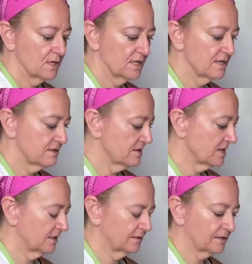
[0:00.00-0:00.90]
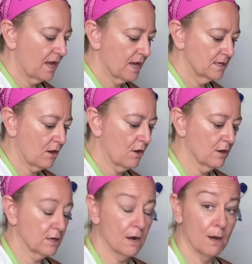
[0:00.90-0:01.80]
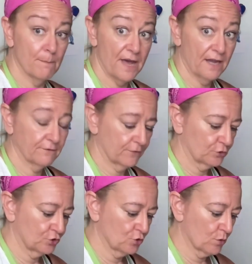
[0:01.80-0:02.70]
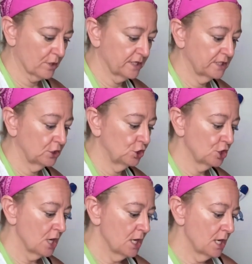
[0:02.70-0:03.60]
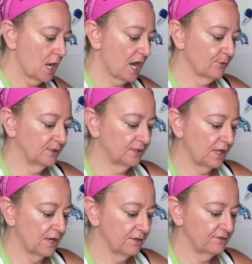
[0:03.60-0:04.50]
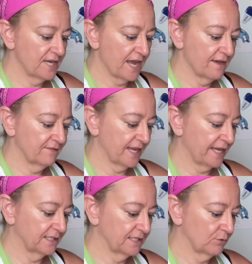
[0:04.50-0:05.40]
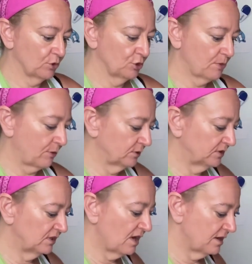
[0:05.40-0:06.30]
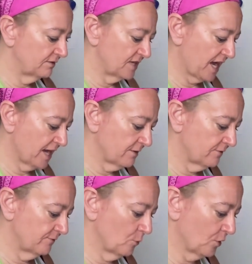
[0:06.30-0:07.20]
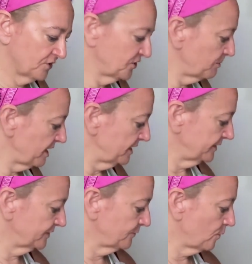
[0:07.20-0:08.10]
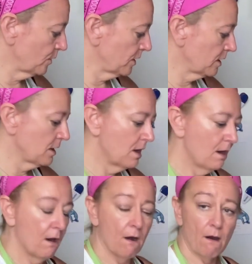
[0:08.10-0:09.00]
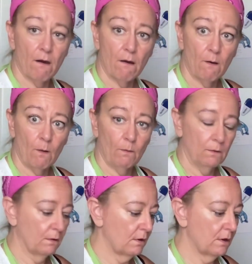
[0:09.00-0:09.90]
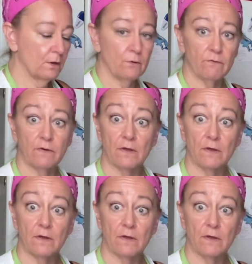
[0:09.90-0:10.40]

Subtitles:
get things that are compact for storage. I would love to have a canning room. I would love to have more space for all of